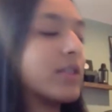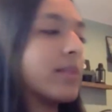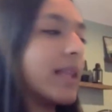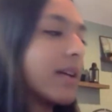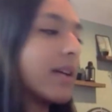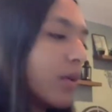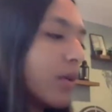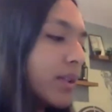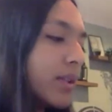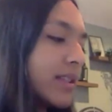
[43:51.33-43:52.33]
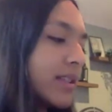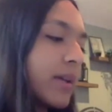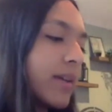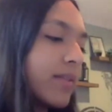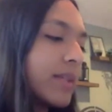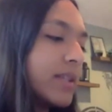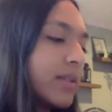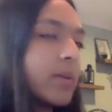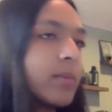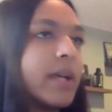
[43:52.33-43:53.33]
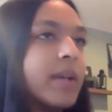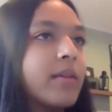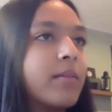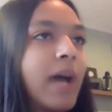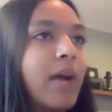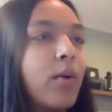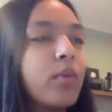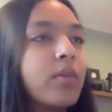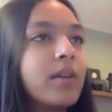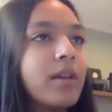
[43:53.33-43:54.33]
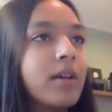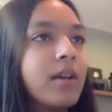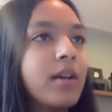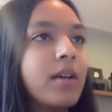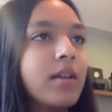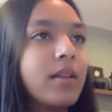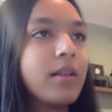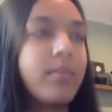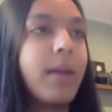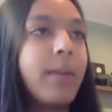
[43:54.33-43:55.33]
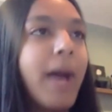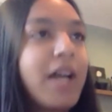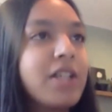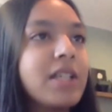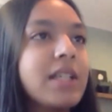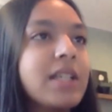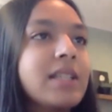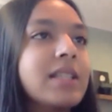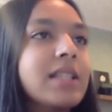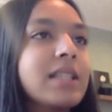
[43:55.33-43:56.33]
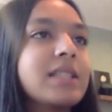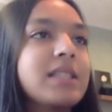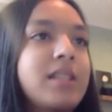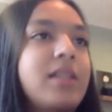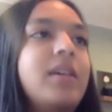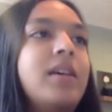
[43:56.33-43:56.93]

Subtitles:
would be like, oh, there's a way for me to implement my passion into this,